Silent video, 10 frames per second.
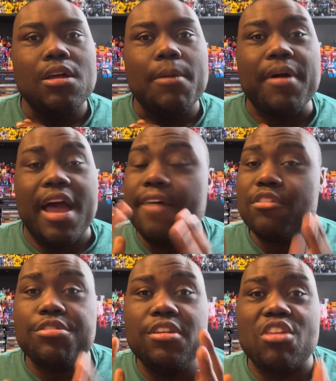after
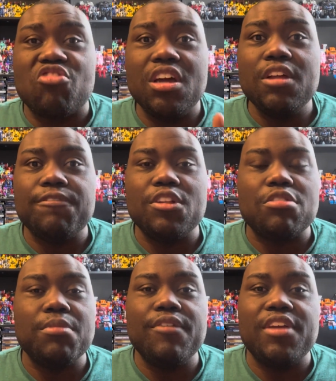seeing the trailer for this
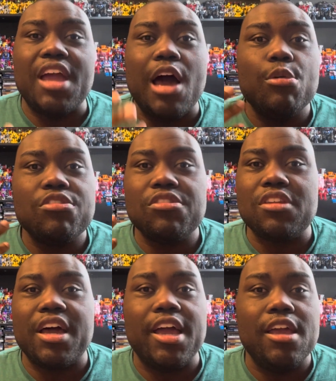movie, I was just
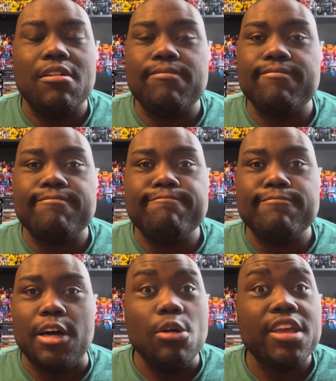like,
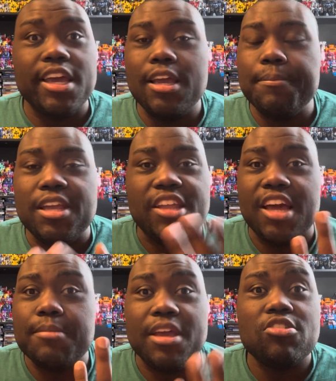okay, I mean, the
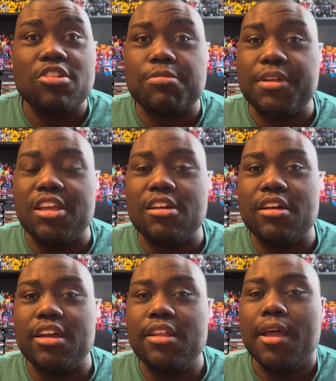animation looks pretty
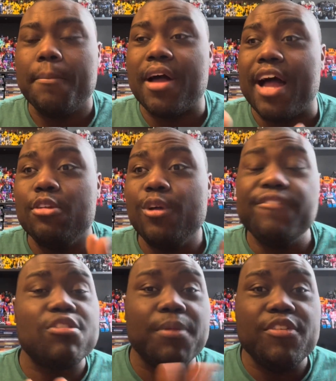good, but I don't know if
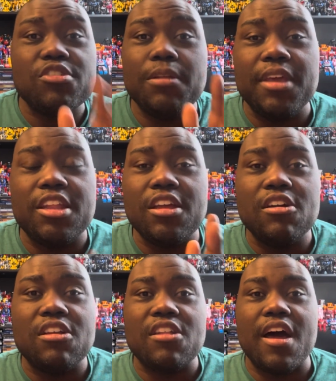this movie's going to be any
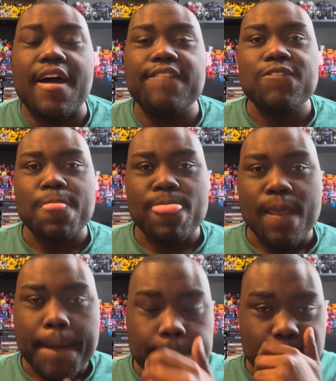good or not.
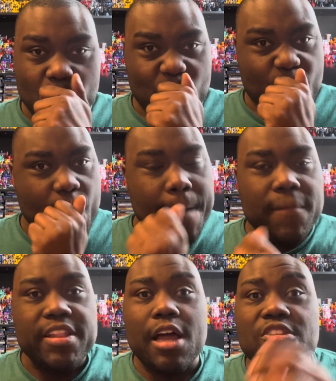
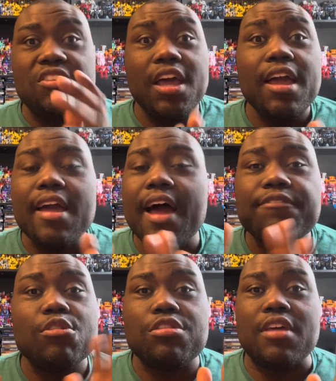But now today,
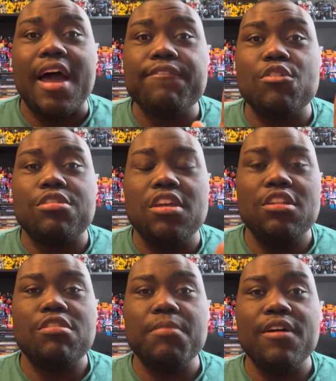after seeing
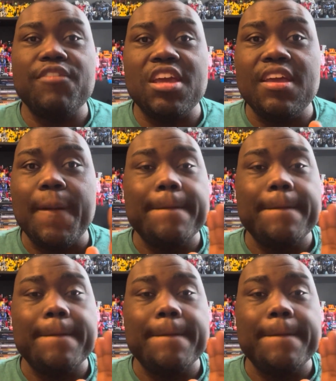this movie,